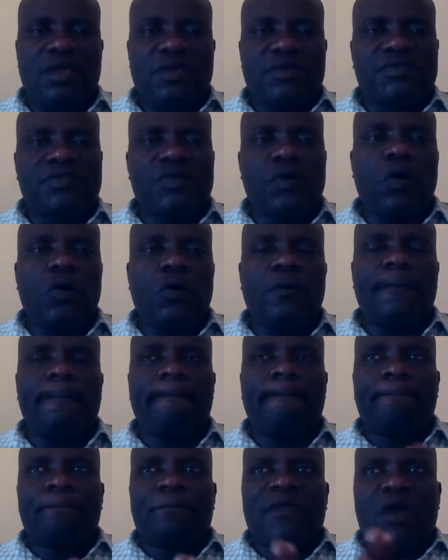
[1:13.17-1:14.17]

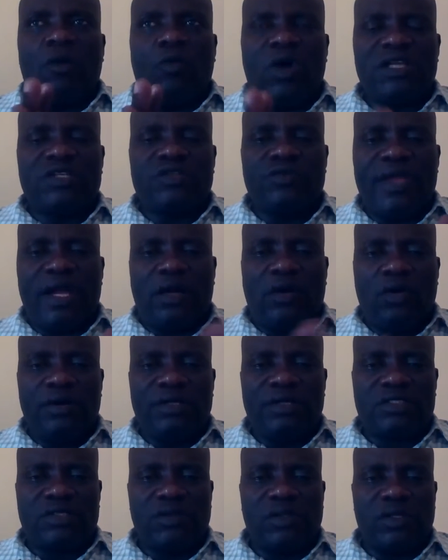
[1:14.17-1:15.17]
So, what we are
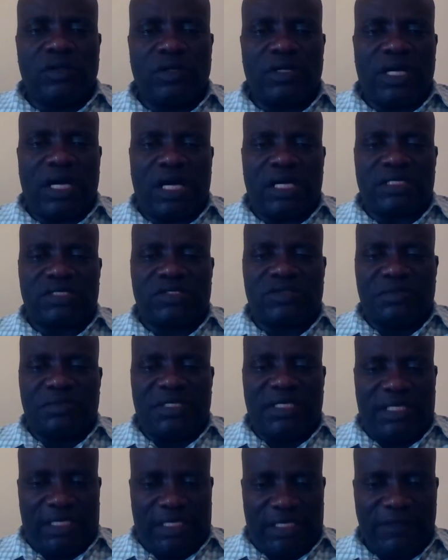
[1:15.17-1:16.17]
going to look at
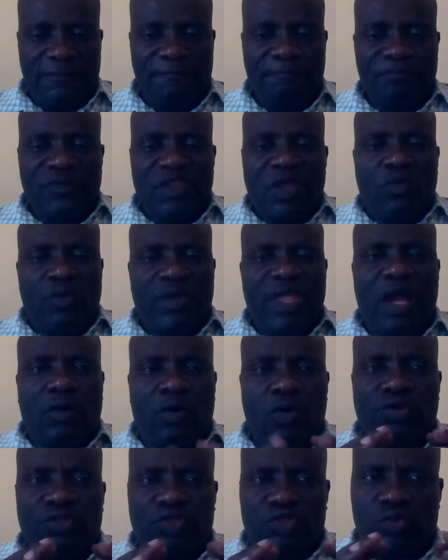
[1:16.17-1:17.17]
today, we are
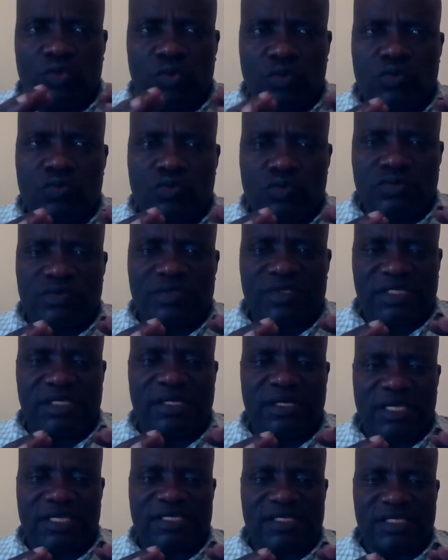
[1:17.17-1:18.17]
going to
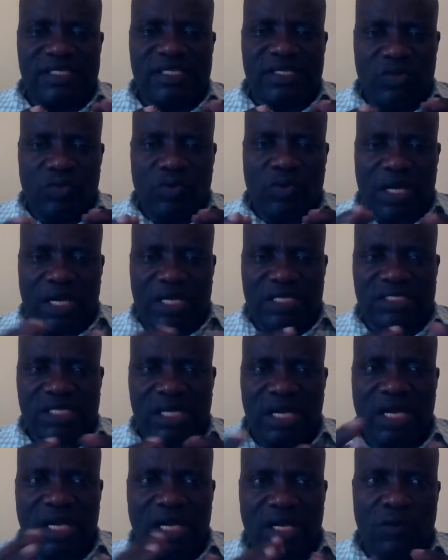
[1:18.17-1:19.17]
seriously look at
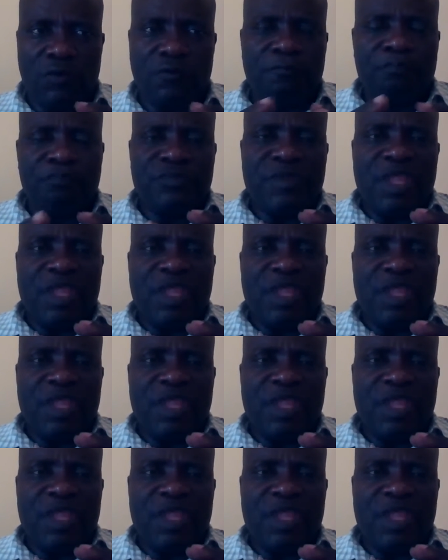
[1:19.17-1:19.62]
how